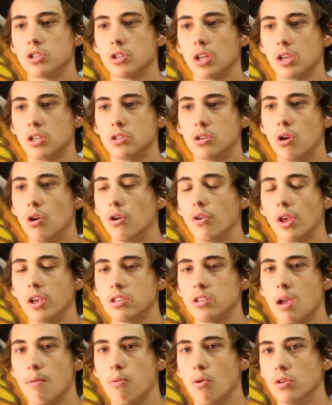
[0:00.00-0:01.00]
like scooter like
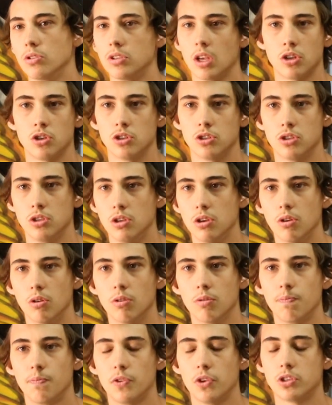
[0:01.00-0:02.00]
skateboards, that's just
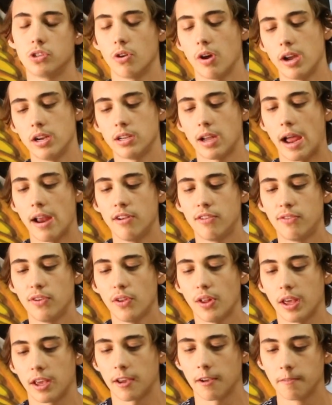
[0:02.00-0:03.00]
you. So I just
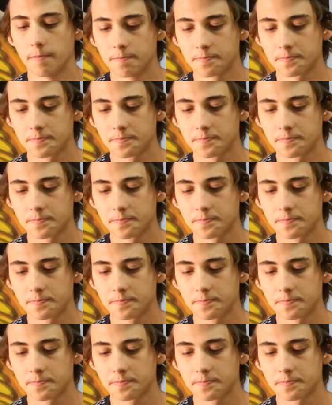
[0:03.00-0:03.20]
feel like